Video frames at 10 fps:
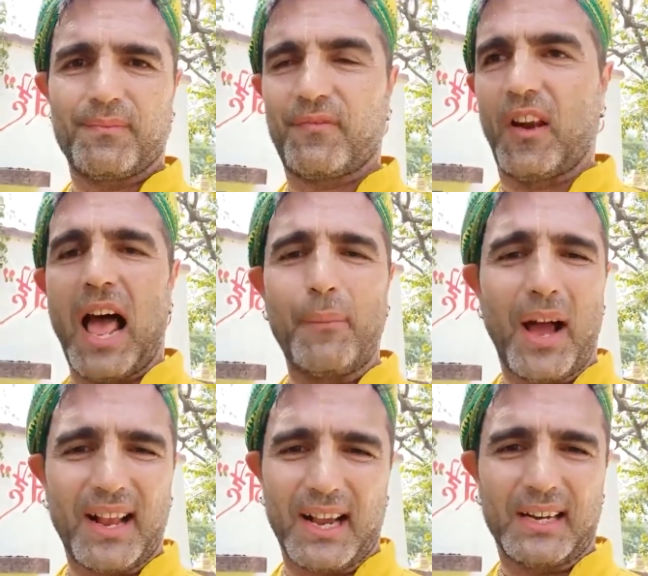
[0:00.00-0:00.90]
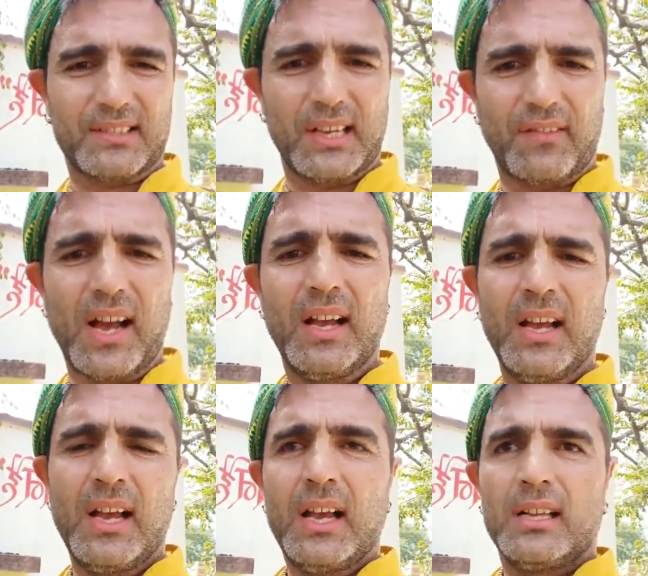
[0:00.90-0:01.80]
flyby kind of seva.
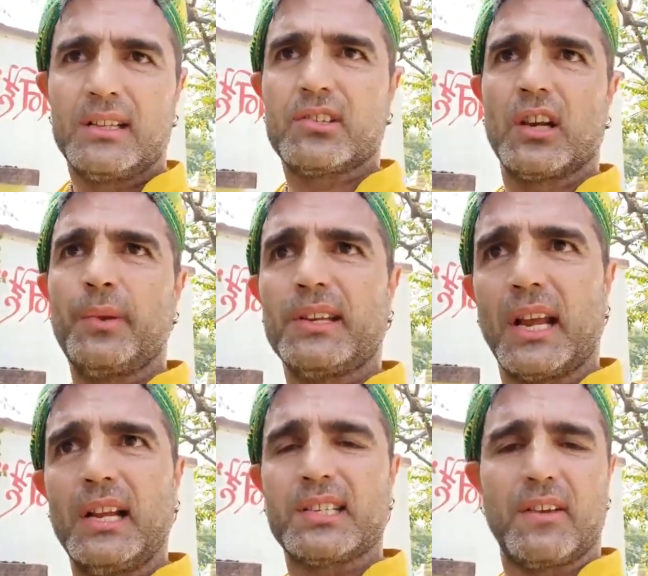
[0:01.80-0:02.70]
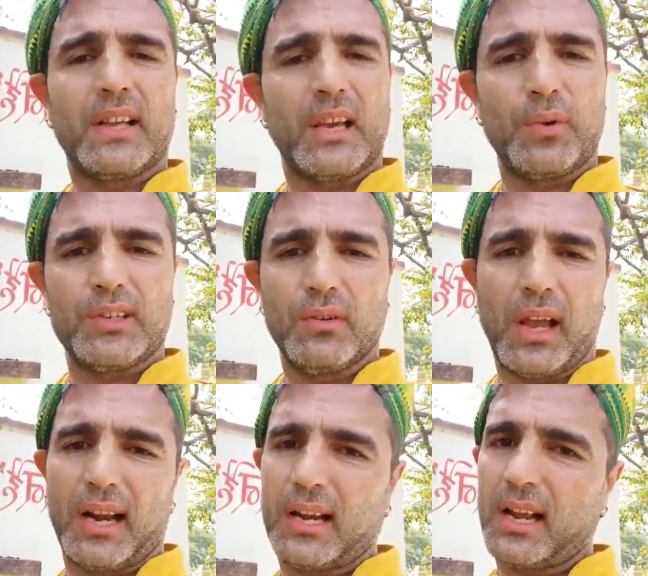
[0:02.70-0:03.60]
This is going to be a daily seva that we do
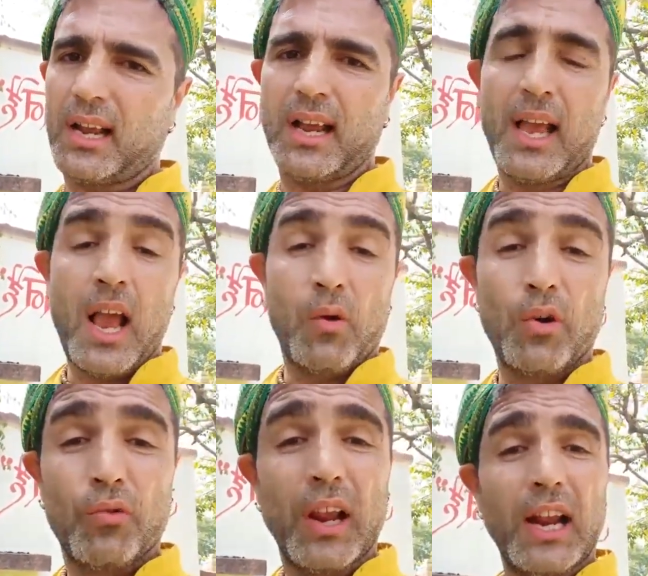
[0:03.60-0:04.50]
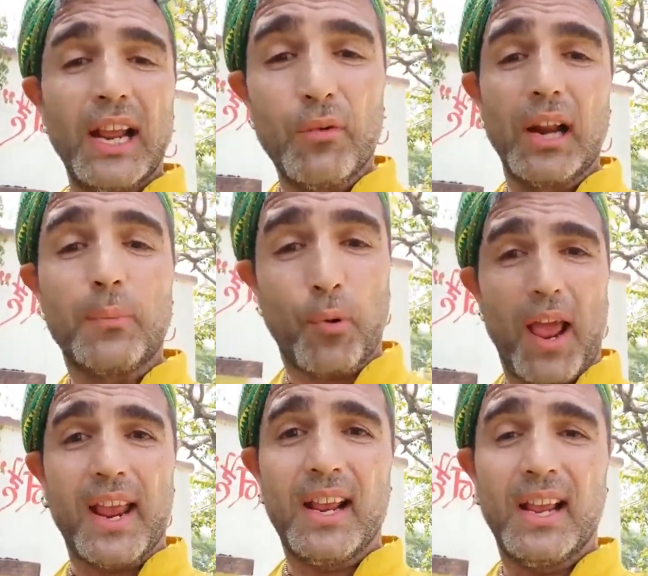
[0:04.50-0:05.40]
and we're really, really
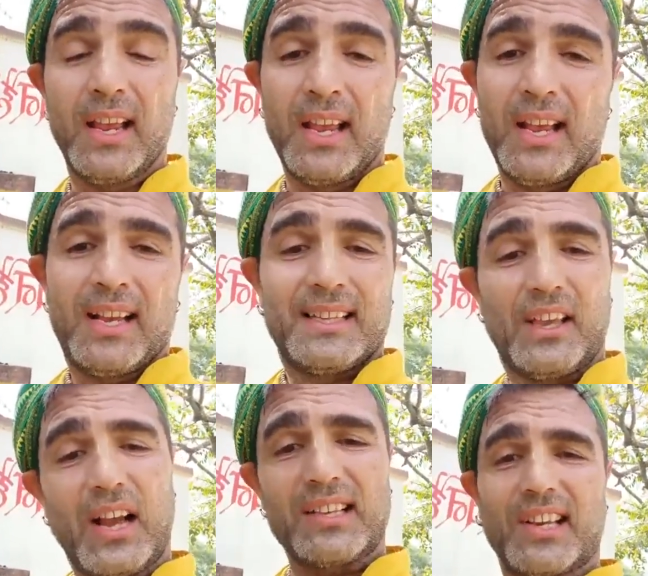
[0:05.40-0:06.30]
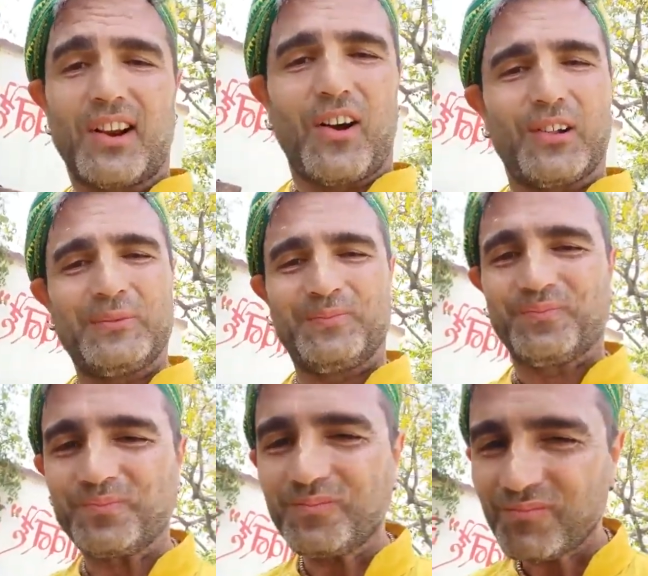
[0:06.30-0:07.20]
praying that you guys can all
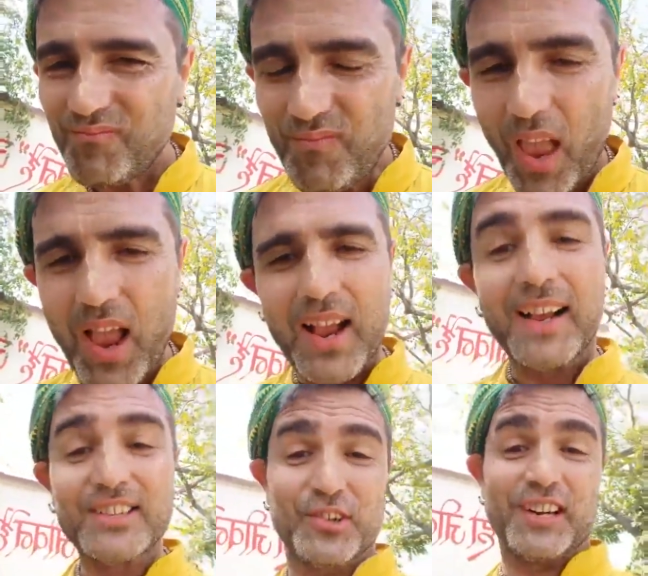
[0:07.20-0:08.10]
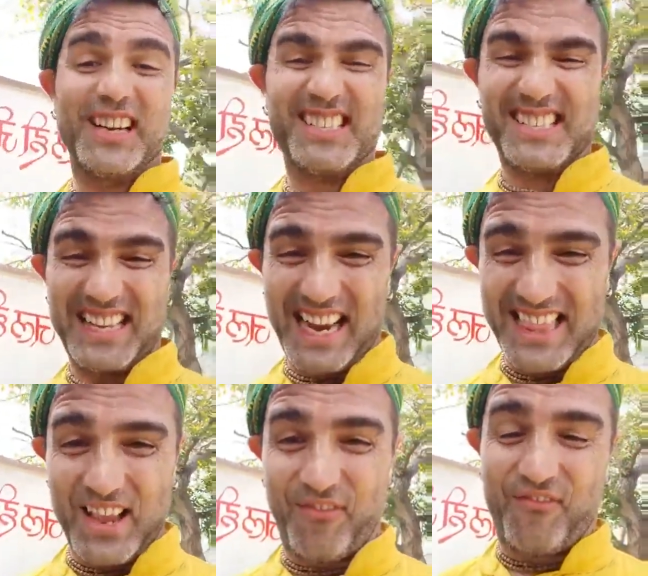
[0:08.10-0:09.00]
join us
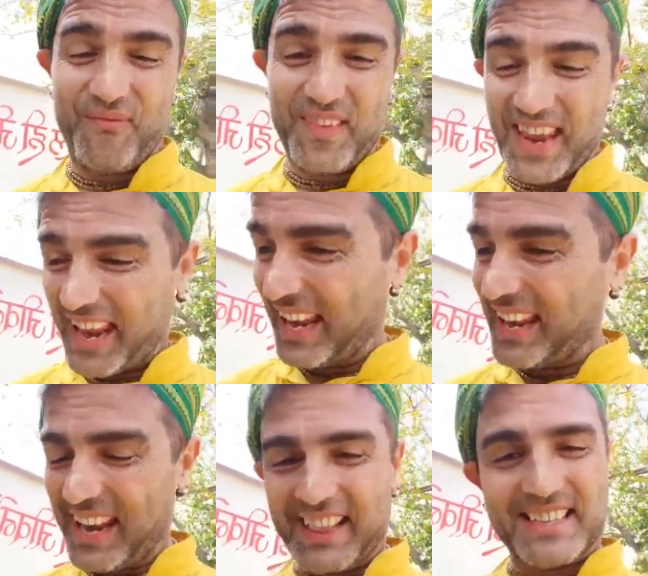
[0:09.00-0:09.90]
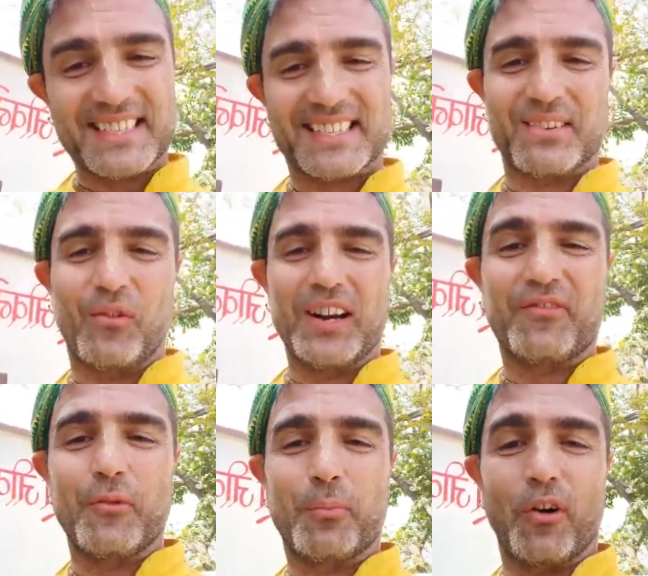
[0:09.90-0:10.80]
in the in in this
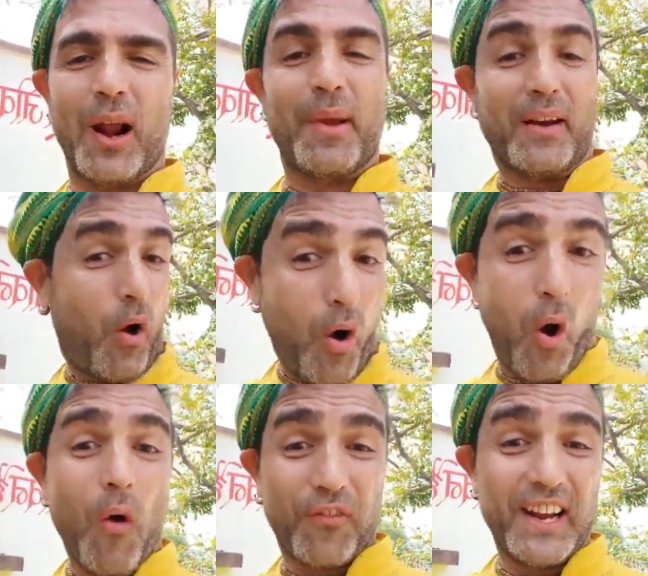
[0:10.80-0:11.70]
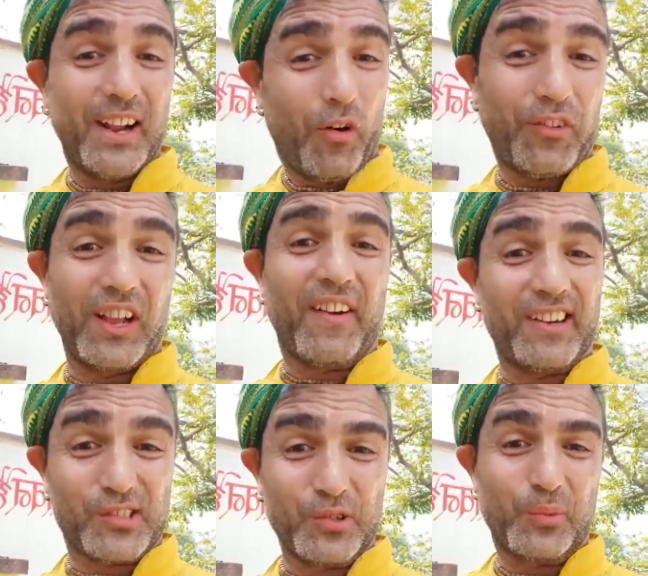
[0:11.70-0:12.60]
wonderful program and ho hopefully hopefully
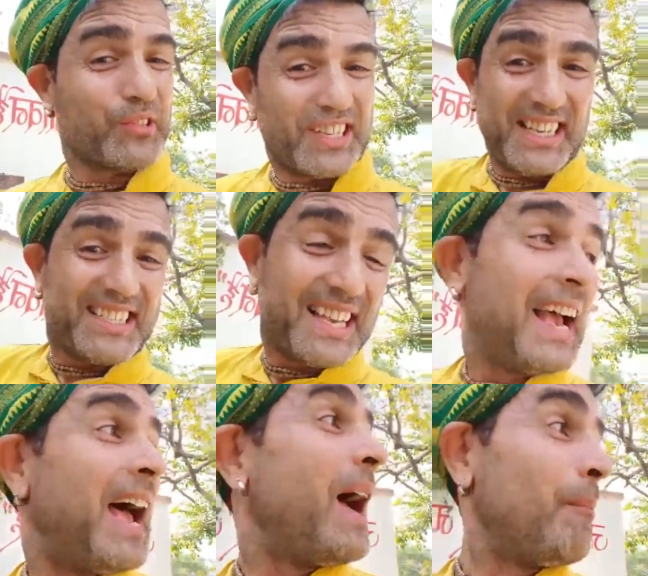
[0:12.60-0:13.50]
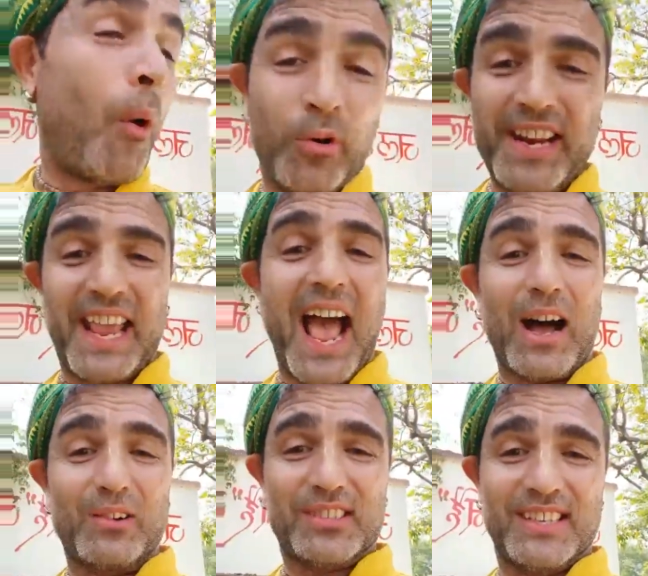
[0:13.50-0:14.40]
very soon we'll see these bony
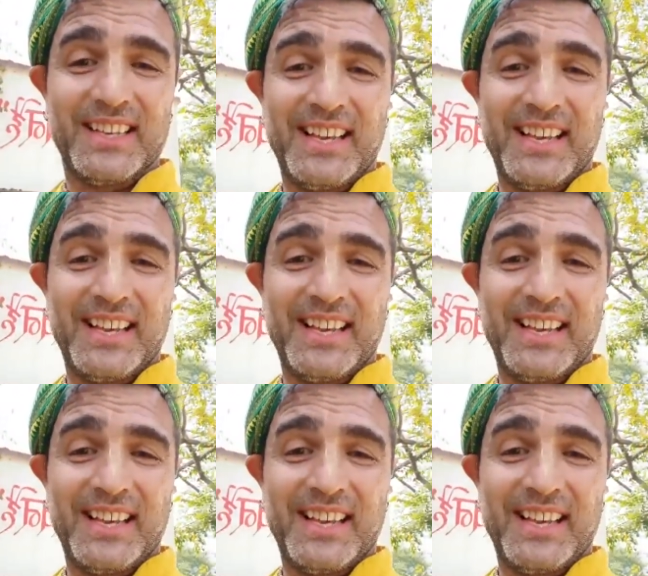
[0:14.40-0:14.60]
cows